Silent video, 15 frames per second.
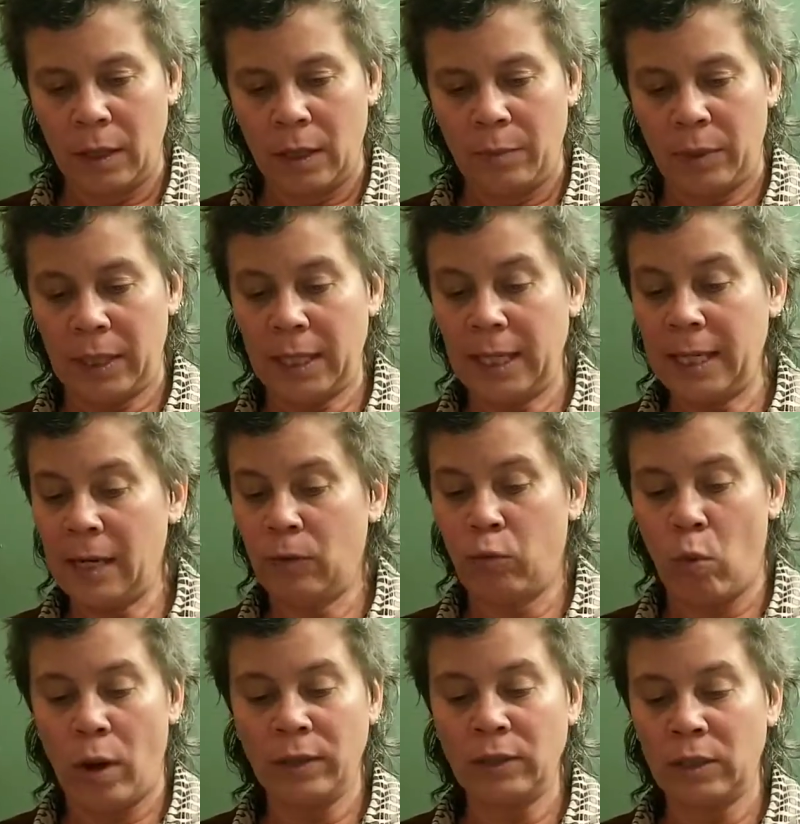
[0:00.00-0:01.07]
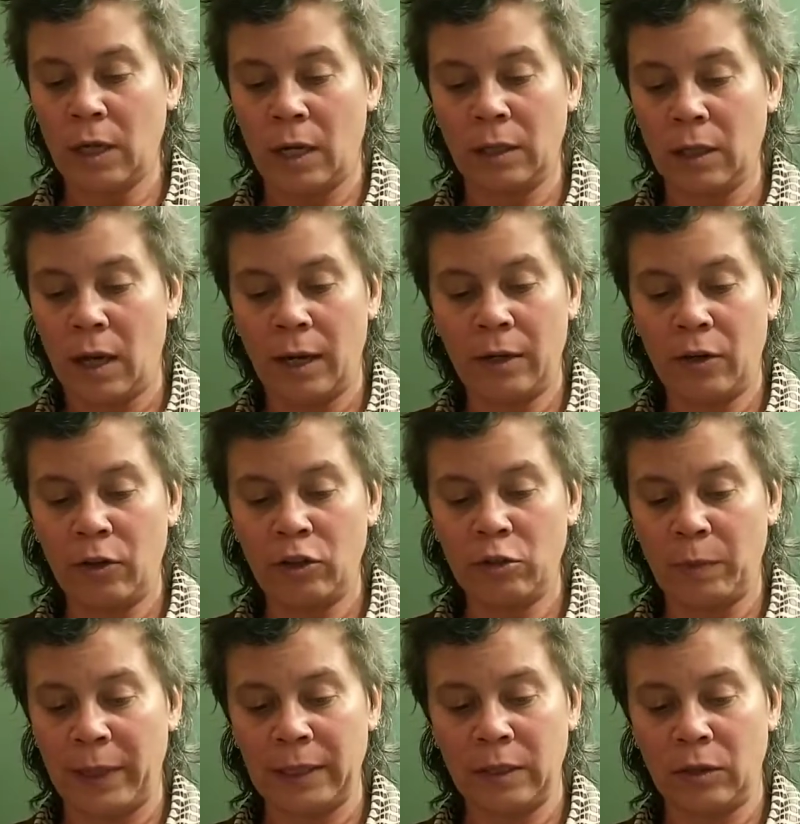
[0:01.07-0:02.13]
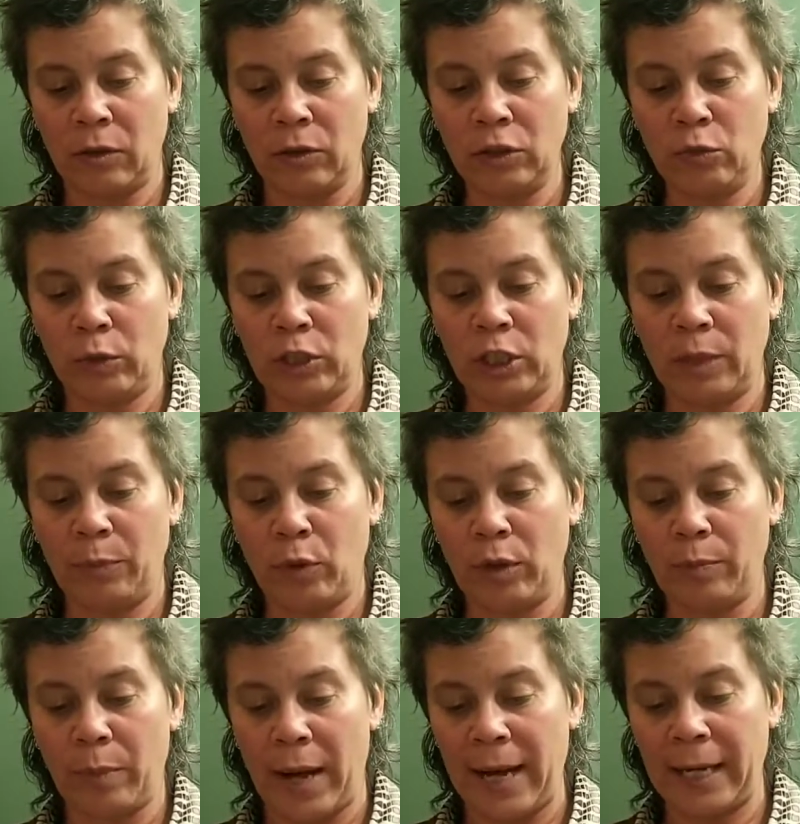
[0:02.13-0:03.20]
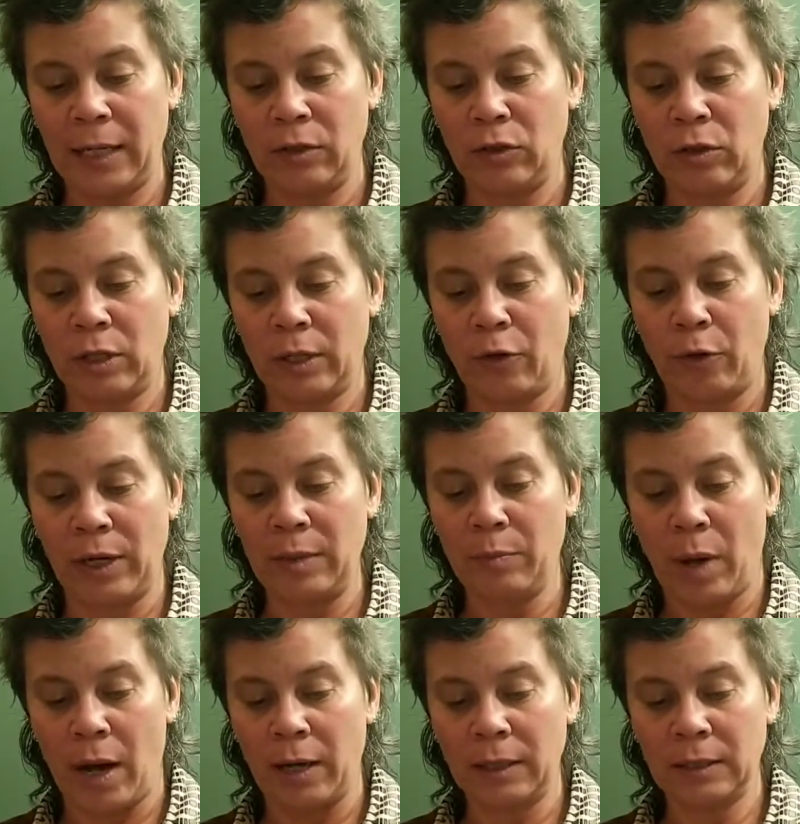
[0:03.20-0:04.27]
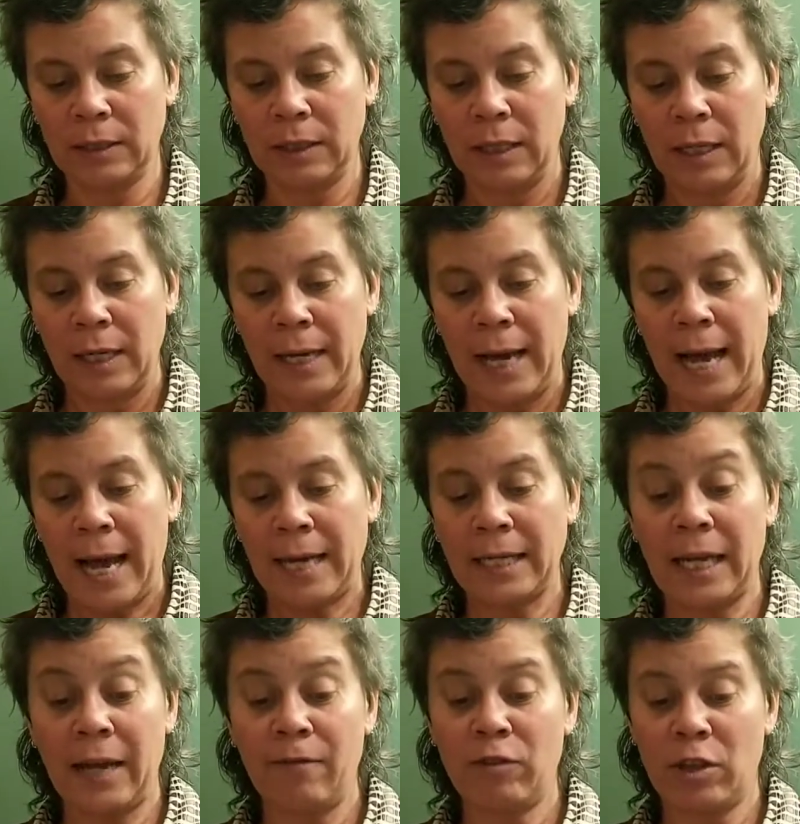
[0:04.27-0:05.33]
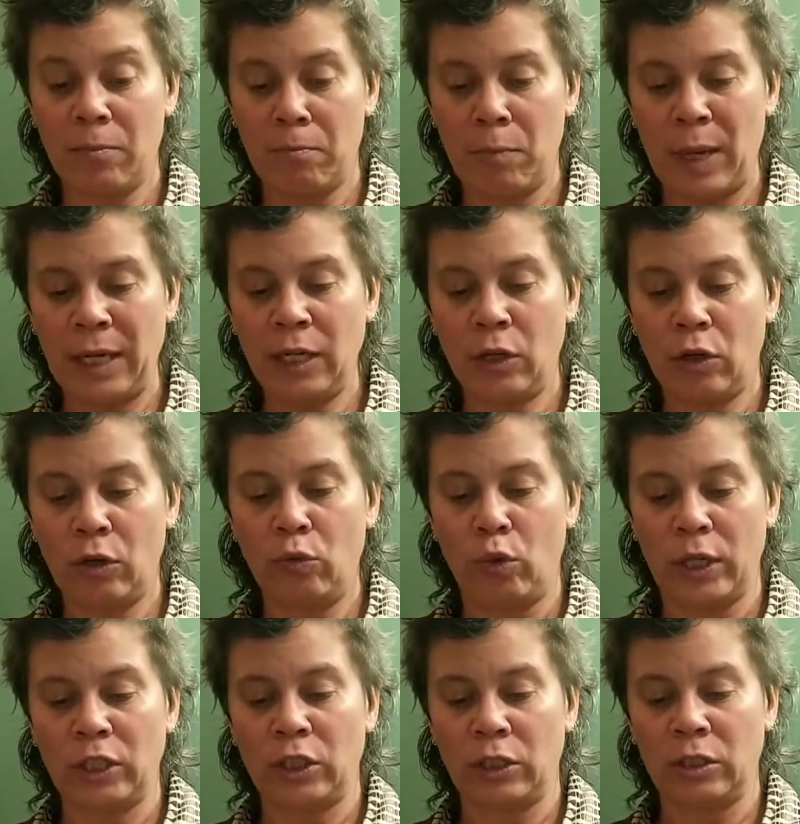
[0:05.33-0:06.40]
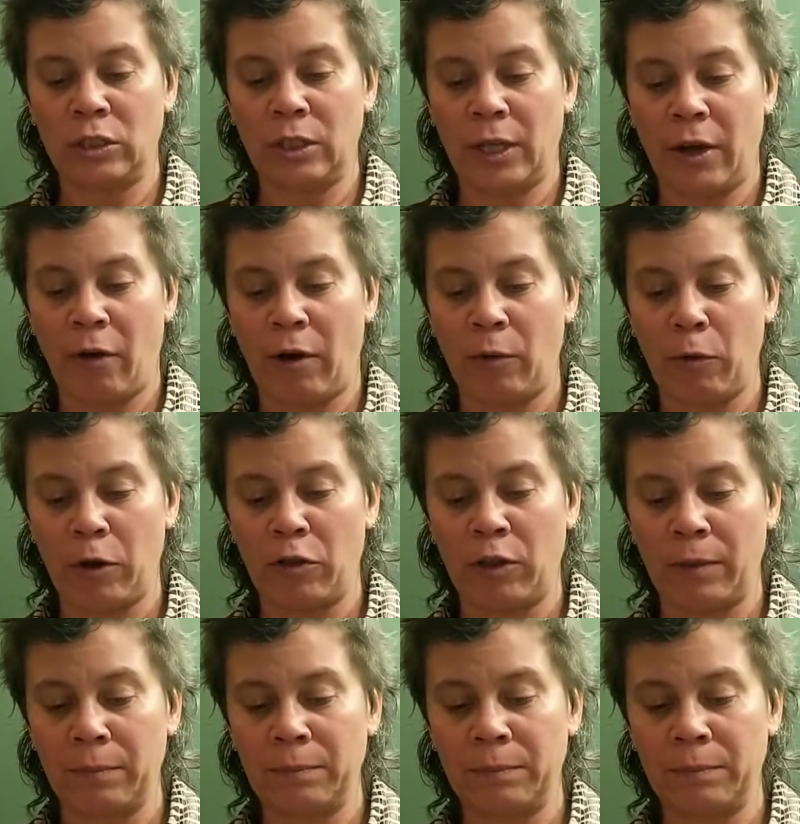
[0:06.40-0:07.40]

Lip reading: But he at once unlocked their spectacles, which he put back into the green box, and gave them many good wishes to carry with them.